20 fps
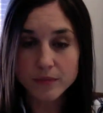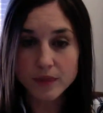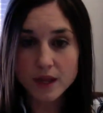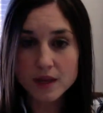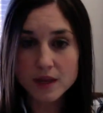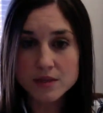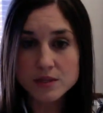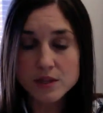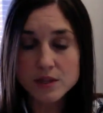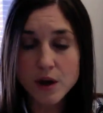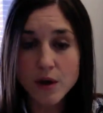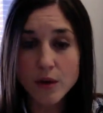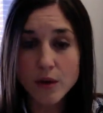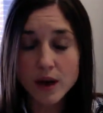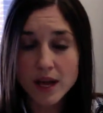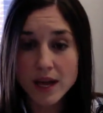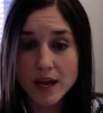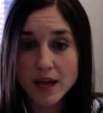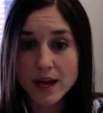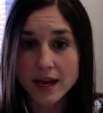So
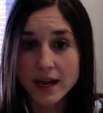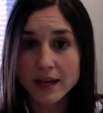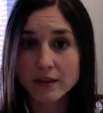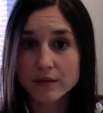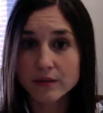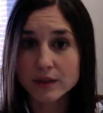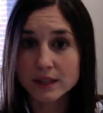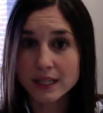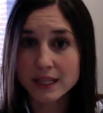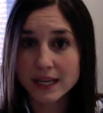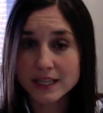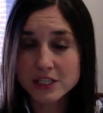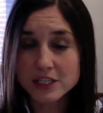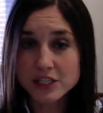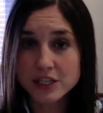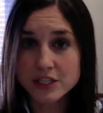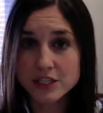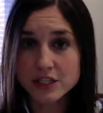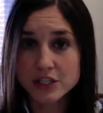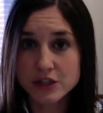in
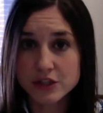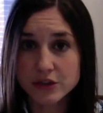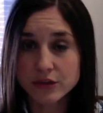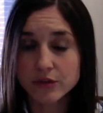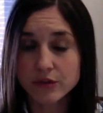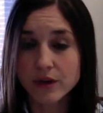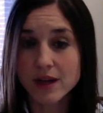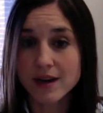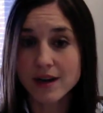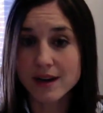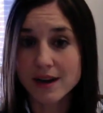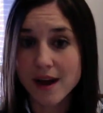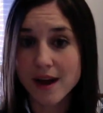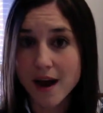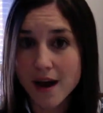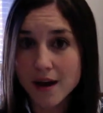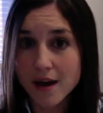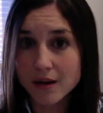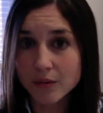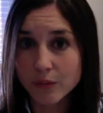relation to
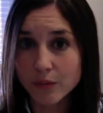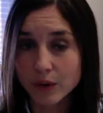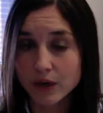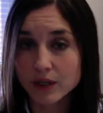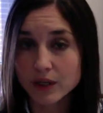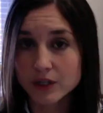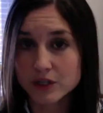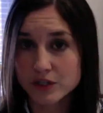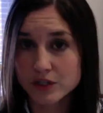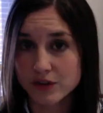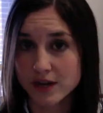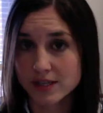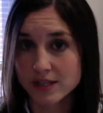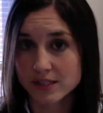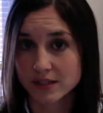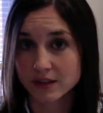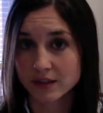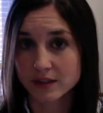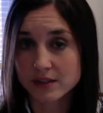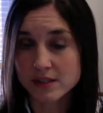non-work
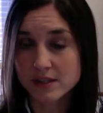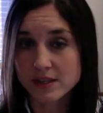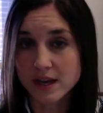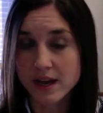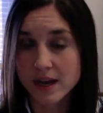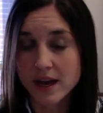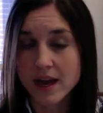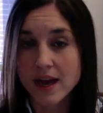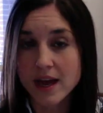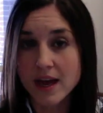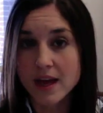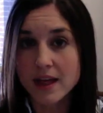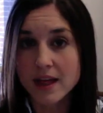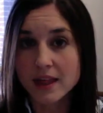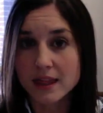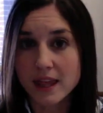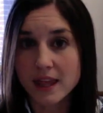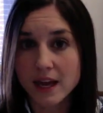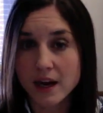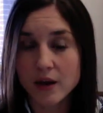stressors,
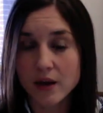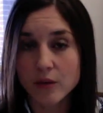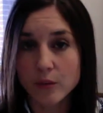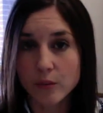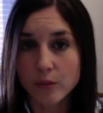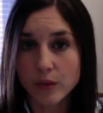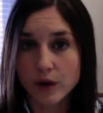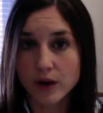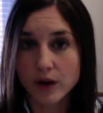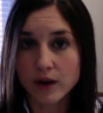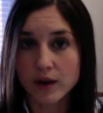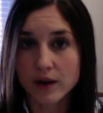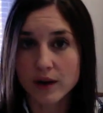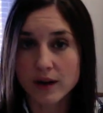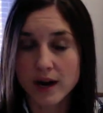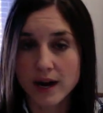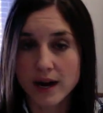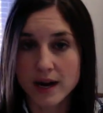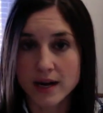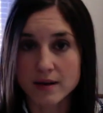there
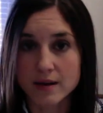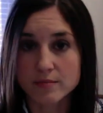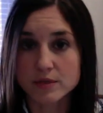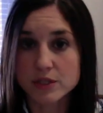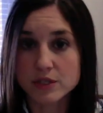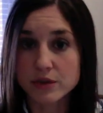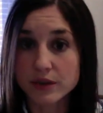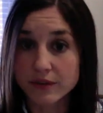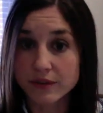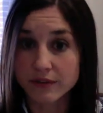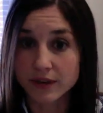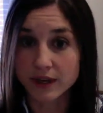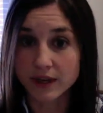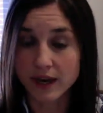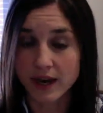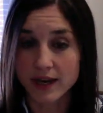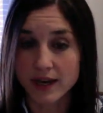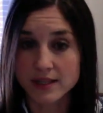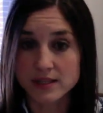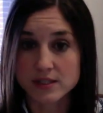were 2 different
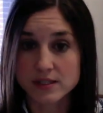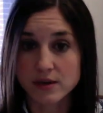kinds.